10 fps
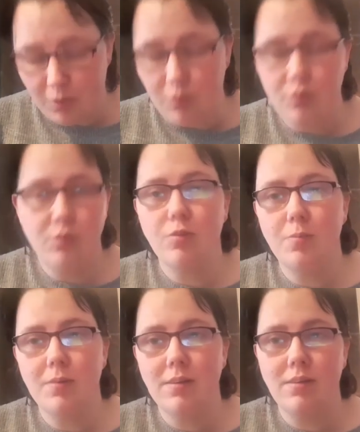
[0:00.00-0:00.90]
pot
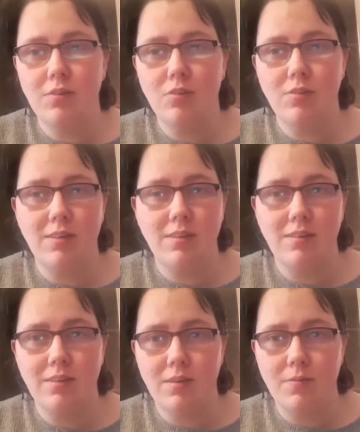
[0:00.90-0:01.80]
noodles because they're just an
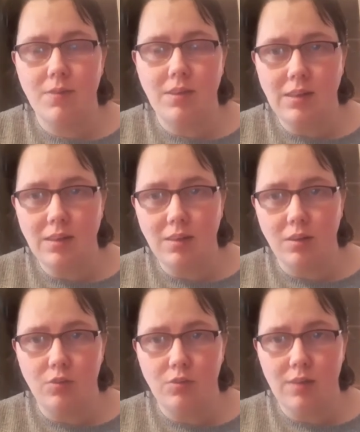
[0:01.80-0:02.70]
easy and convenient
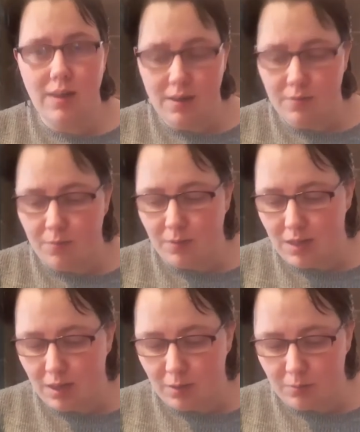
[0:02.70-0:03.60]
lunch to have when
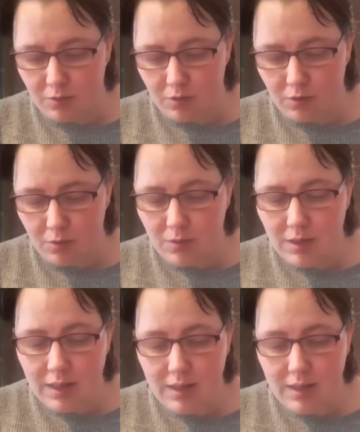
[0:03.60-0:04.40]
Callum's at school,